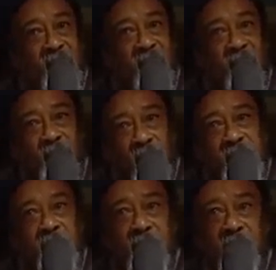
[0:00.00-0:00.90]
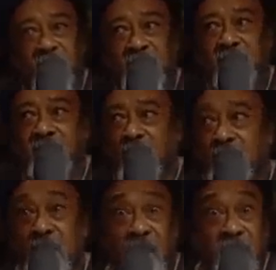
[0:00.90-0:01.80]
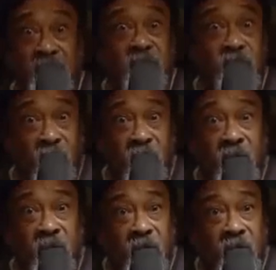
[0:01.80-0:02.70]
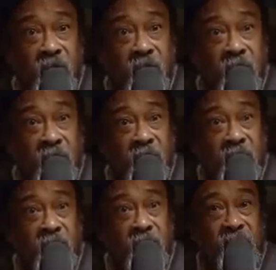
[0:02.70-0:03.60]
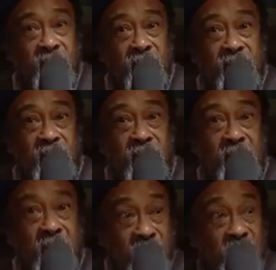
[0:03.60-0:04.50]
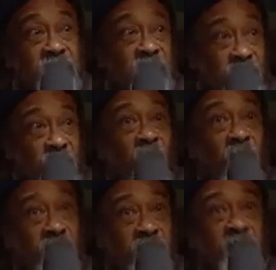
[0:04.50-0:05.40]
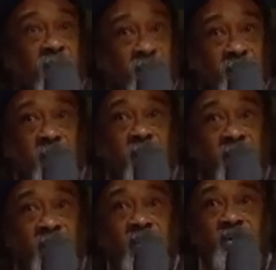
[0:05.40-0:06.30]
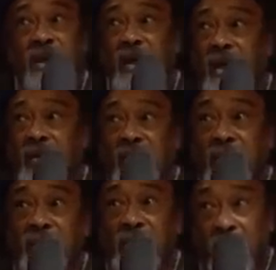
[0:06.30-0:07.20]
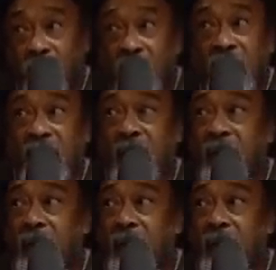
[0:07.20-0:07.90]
Of course it manifests as that. It manifests as you. It manifests as the Lord of the universe in some form. Okay.